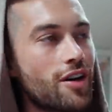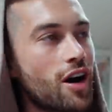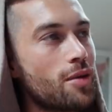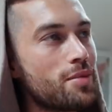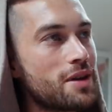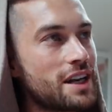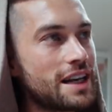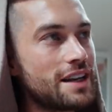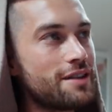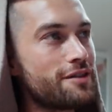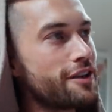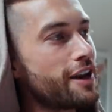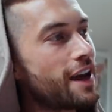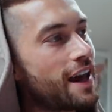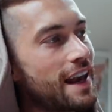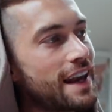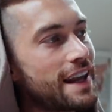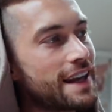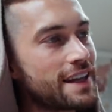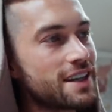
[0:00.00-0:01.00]
I'll be leaving
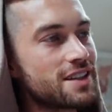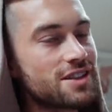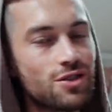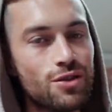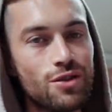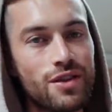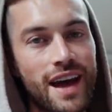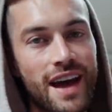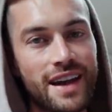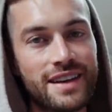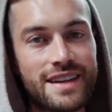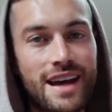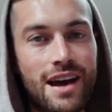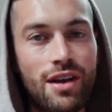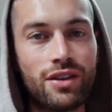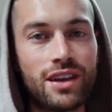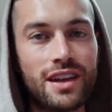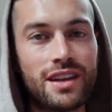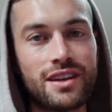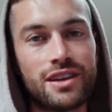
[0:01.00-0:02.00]
a link to that
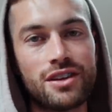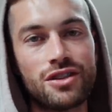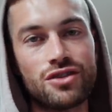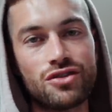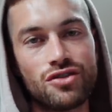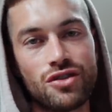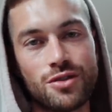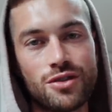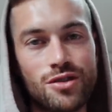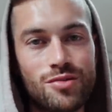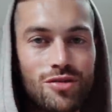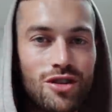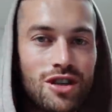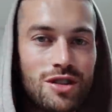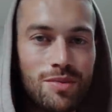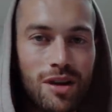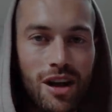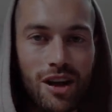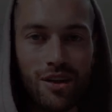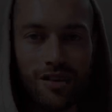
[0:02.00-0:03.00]
down in the description box
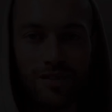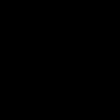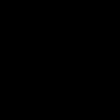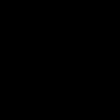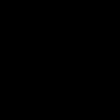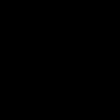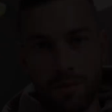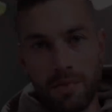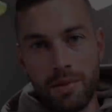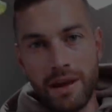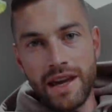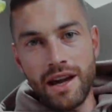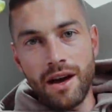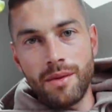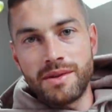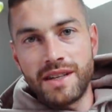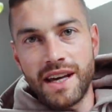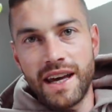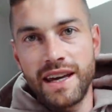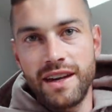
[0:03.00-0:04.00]
below. So, little bee
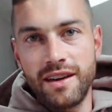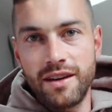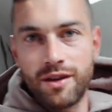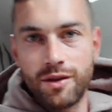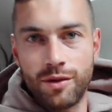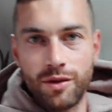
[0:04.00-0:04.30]
update.